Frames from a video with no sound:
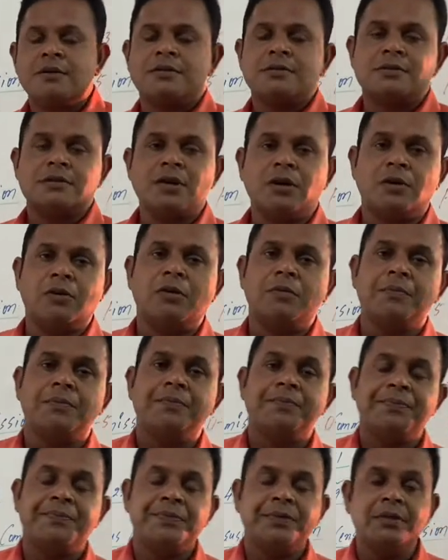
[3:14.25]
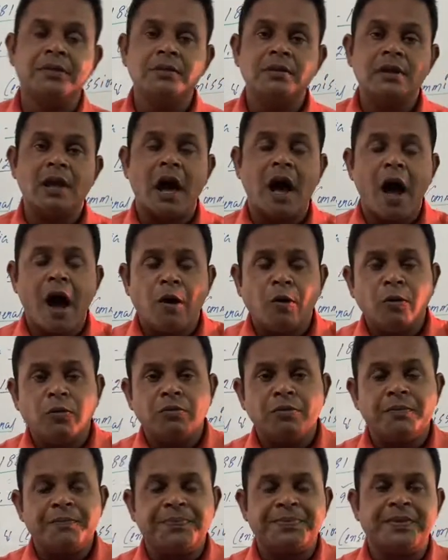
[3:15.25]
So
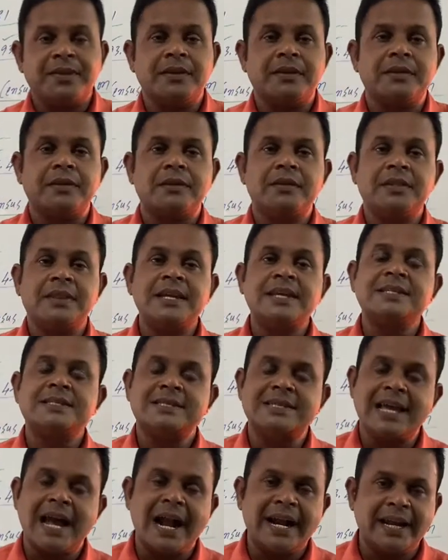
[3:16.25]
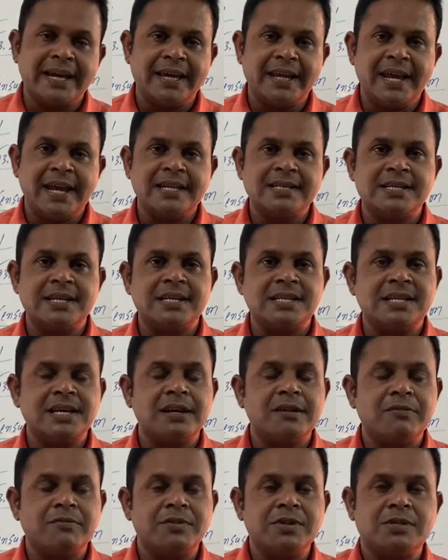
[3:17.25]
how this
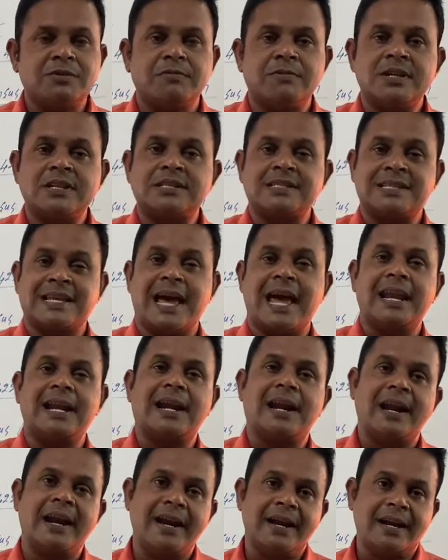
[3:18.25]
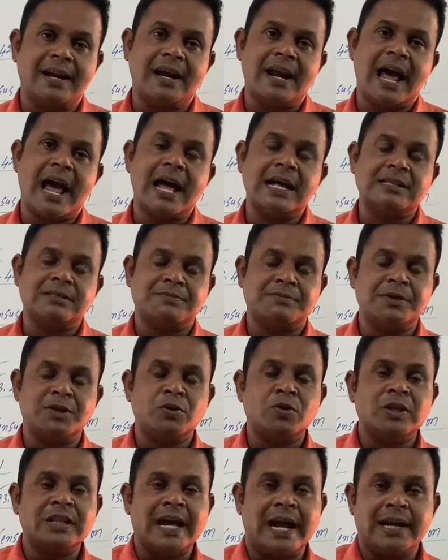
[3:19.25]
categorization which was calculated, as we
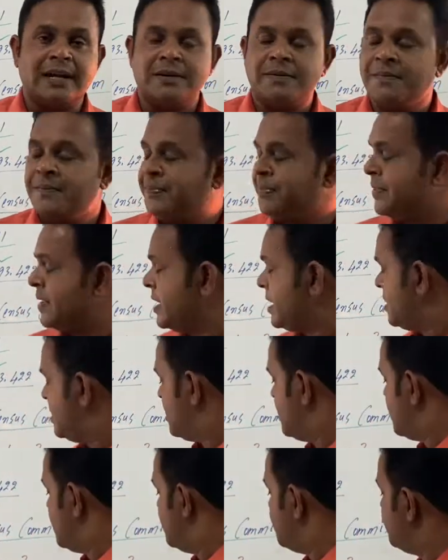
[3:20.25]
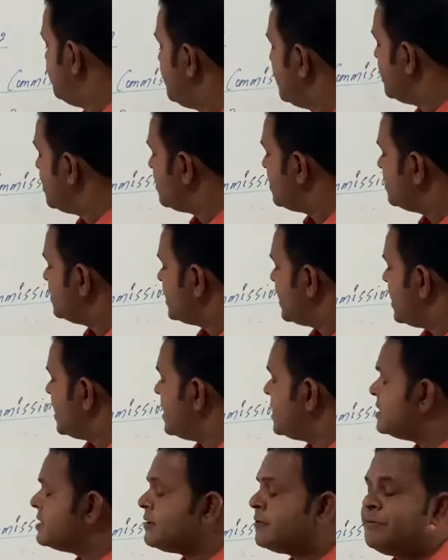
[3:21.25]
know that below the
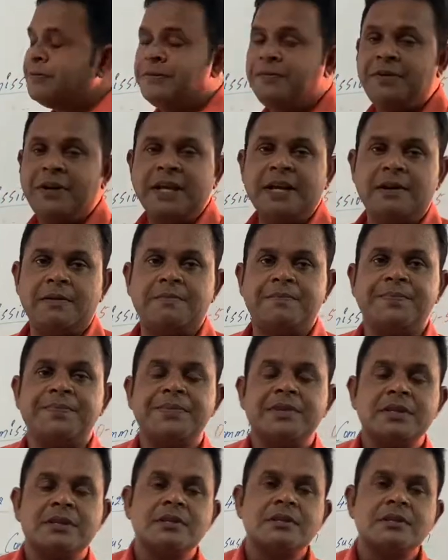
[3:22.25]
age of 15,